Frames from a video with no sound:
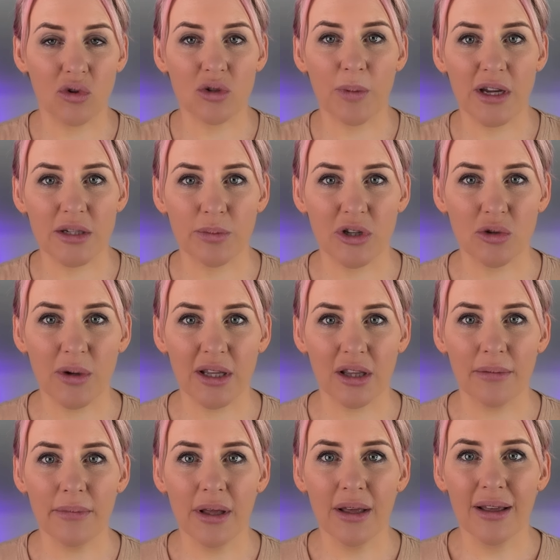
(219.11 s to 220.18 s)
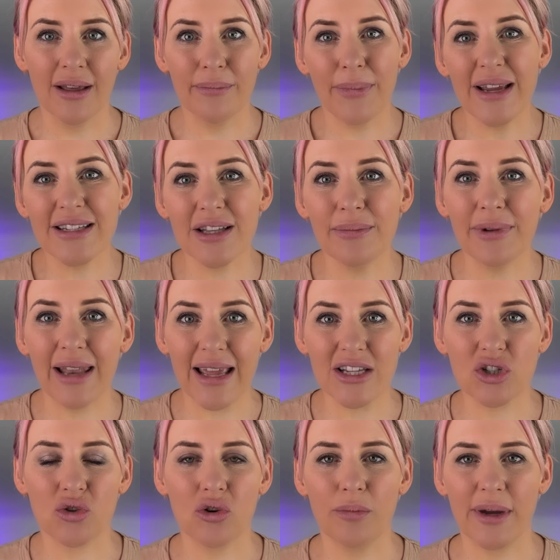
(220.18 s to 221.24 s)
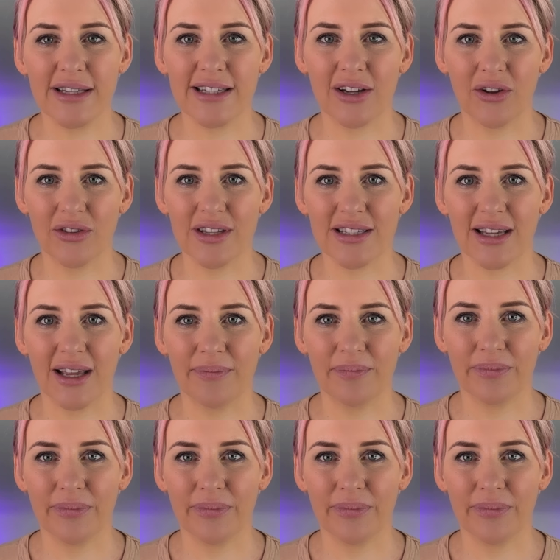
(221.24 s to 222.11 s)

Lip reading: space between them, makes them less traumatic on the skin.